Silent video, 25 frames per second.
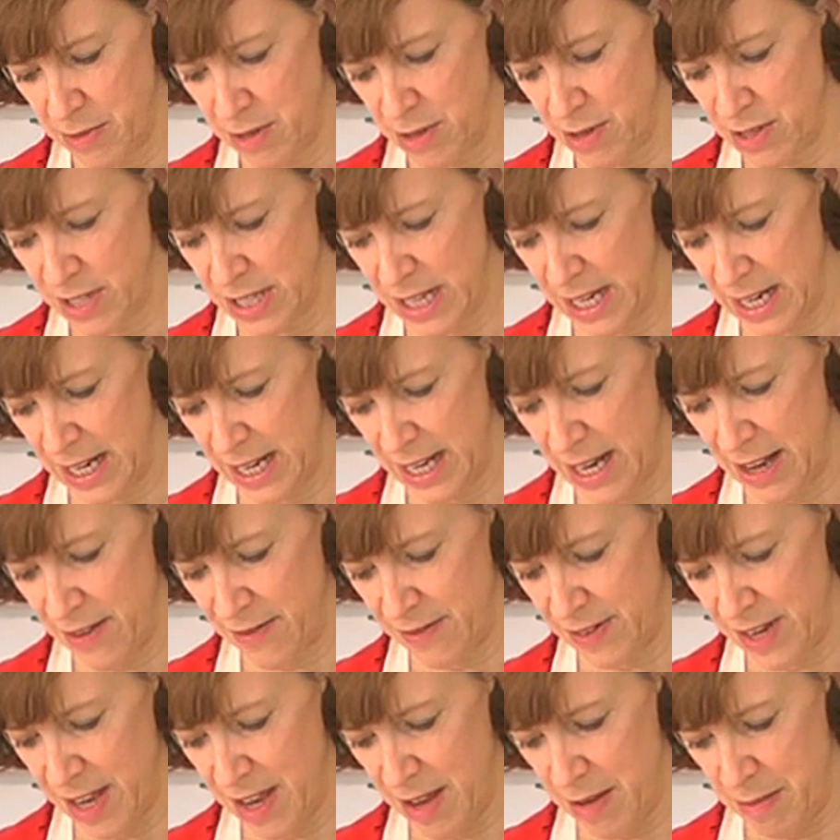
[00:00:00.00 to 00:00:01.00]
using
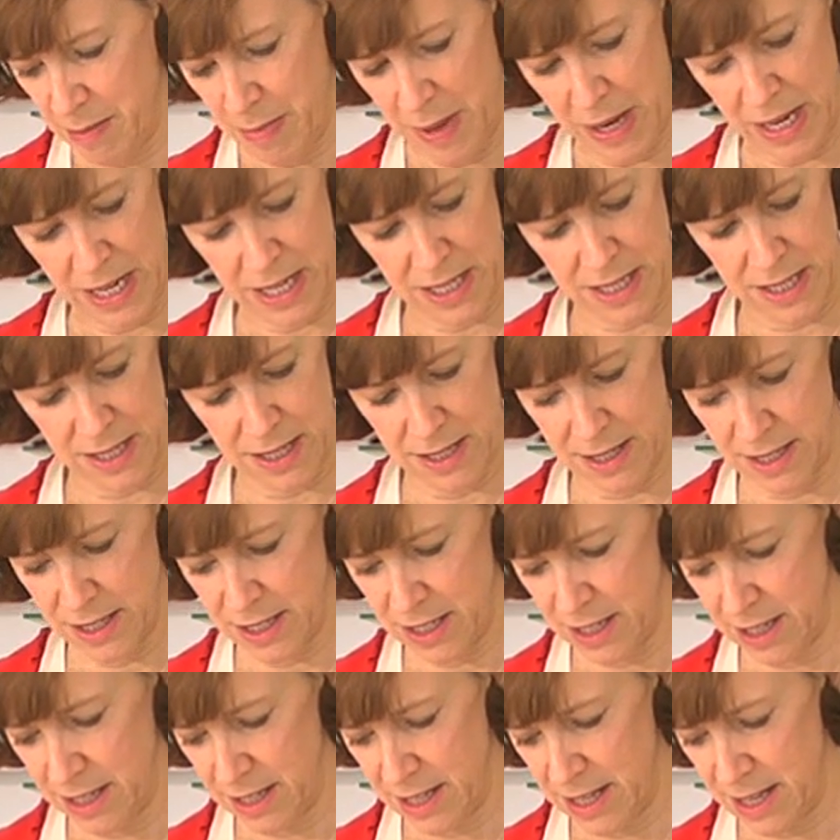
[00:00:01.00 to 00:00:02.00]
lovely
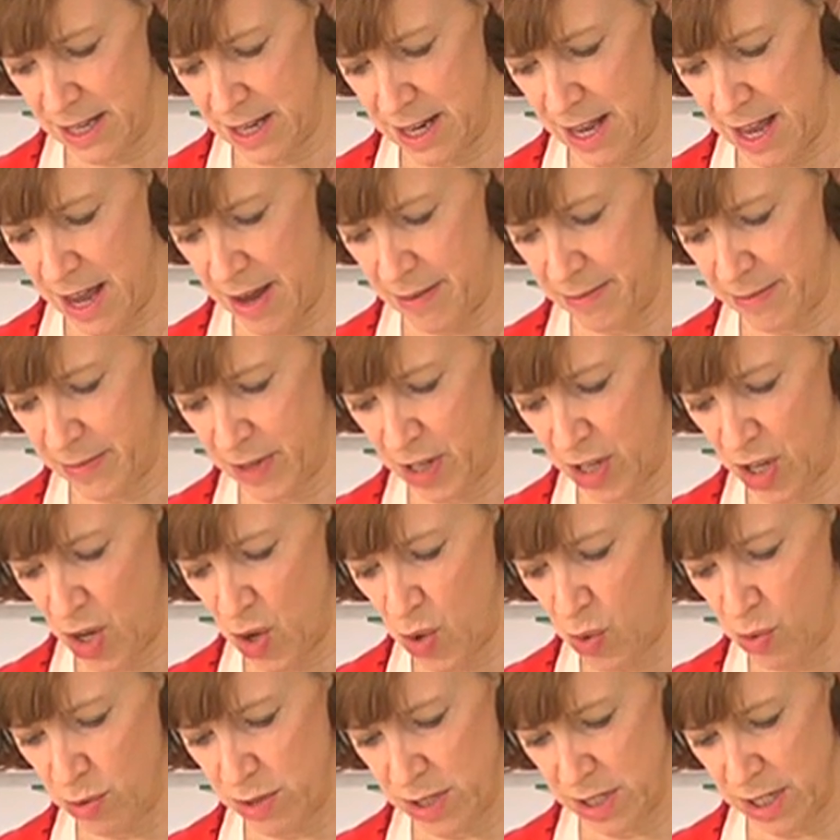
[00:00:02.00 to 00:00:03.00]
Billington's
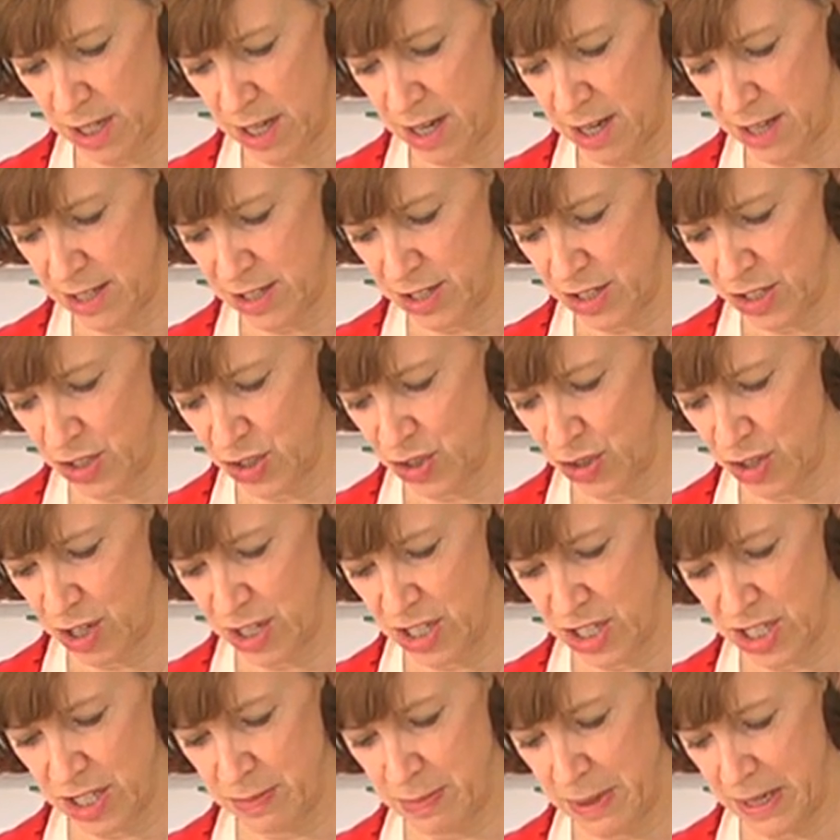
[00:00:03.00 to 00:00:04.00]
golden caster sugar
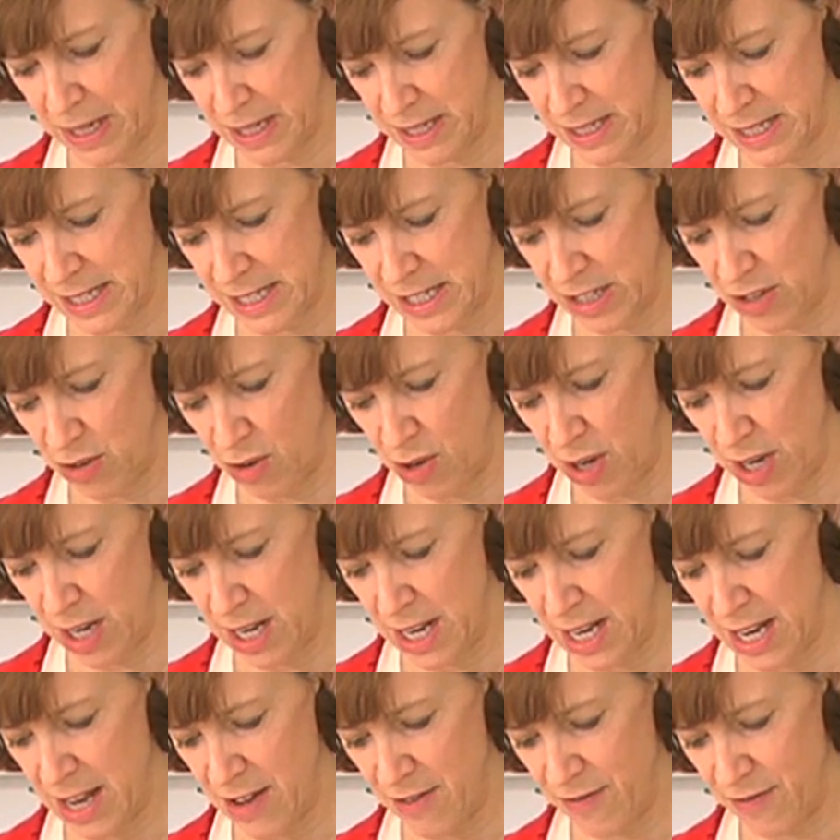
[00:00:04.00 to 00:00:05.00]
just because it's got a
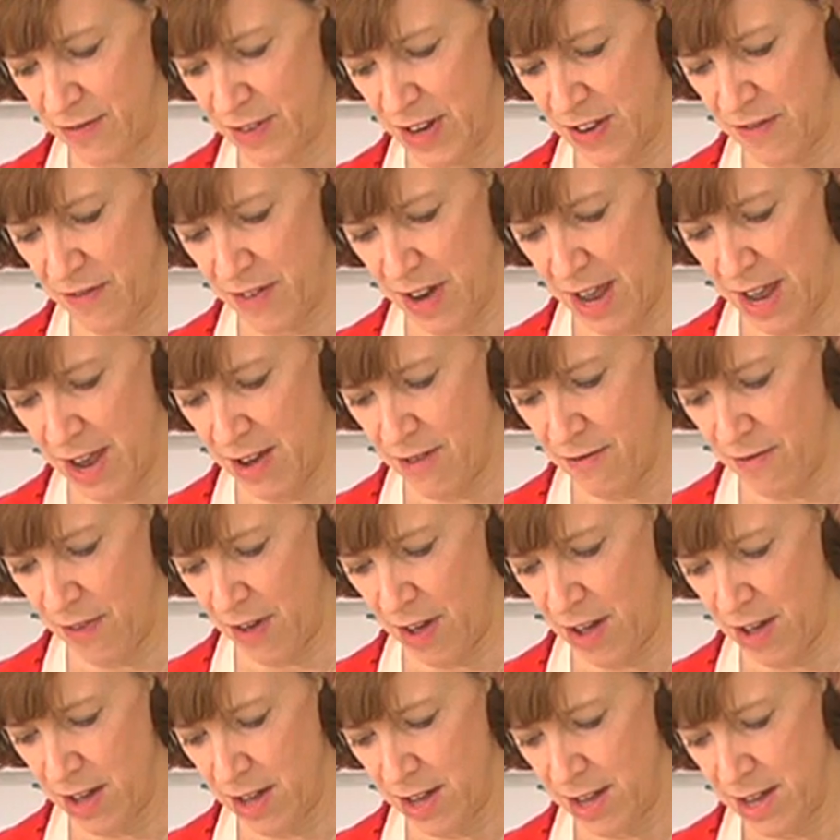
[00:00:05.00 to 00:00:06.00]
lovely
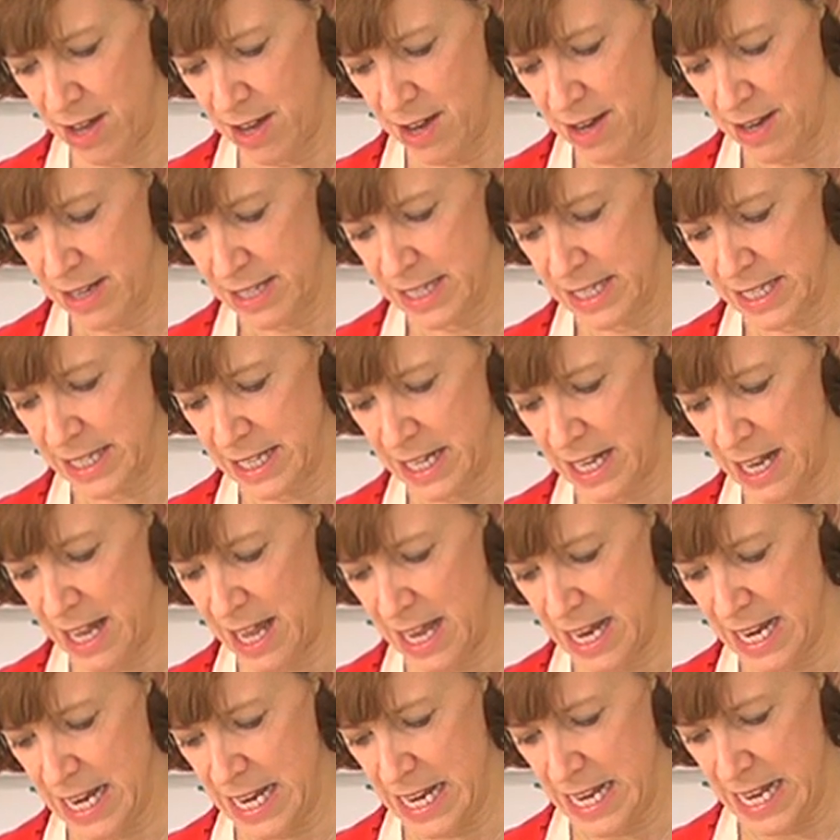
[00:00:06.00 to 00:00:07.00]
flavour,
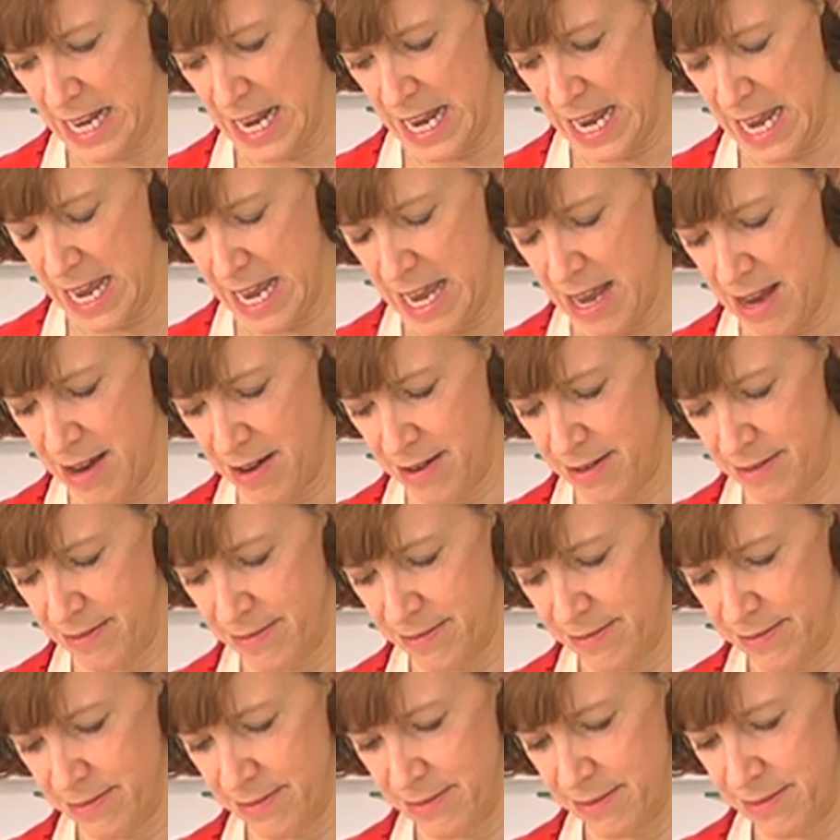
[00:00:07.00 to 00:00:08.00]
slightly
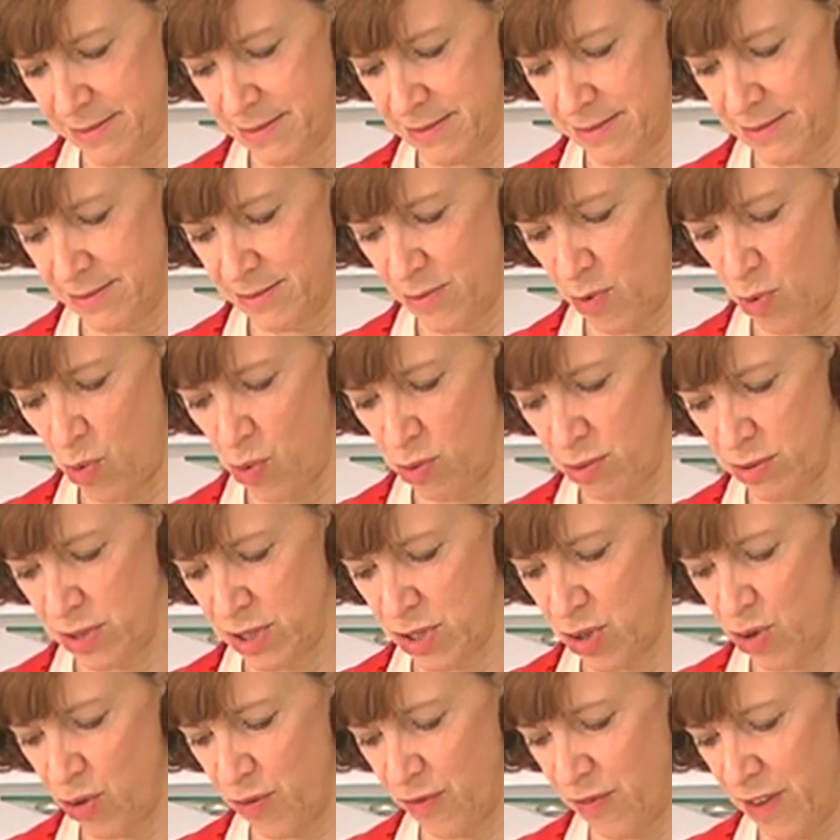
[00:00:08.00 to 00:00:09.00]
more
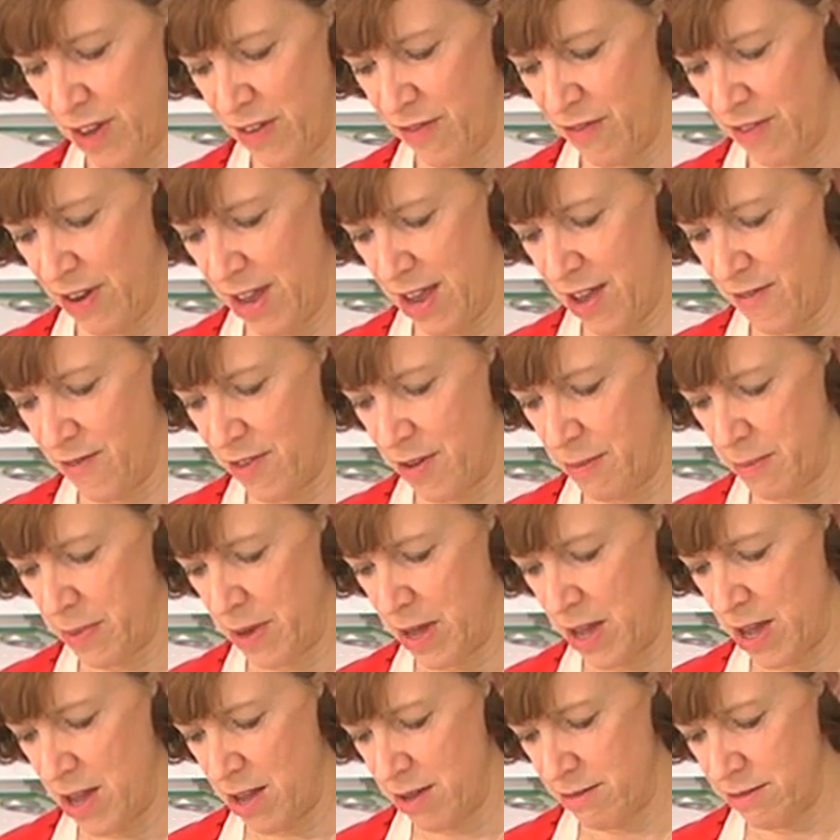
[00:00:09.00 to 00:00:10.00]
toffee flavour,
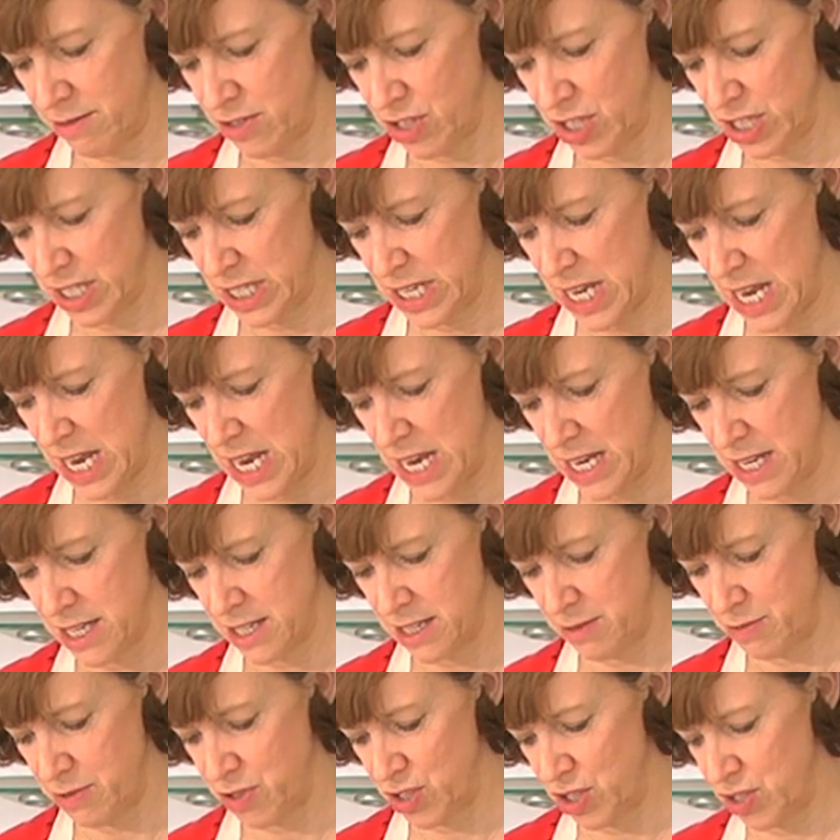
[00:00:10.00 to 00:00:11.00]
but just a
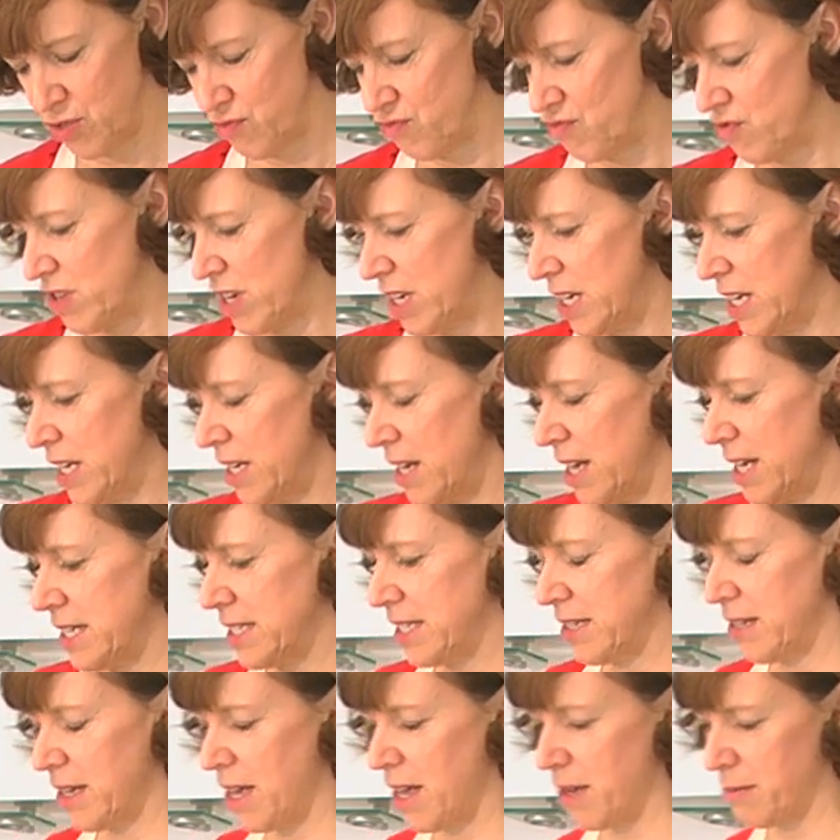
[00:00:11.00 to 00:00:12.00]
hint, which is really
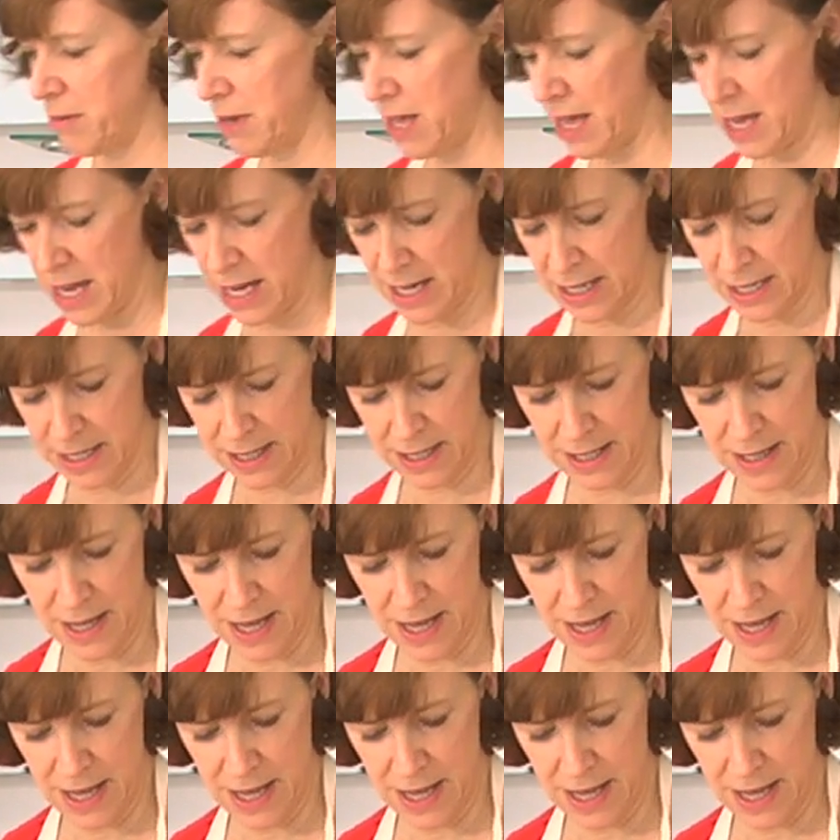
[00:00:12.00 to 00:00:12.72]
nice in cupcakes.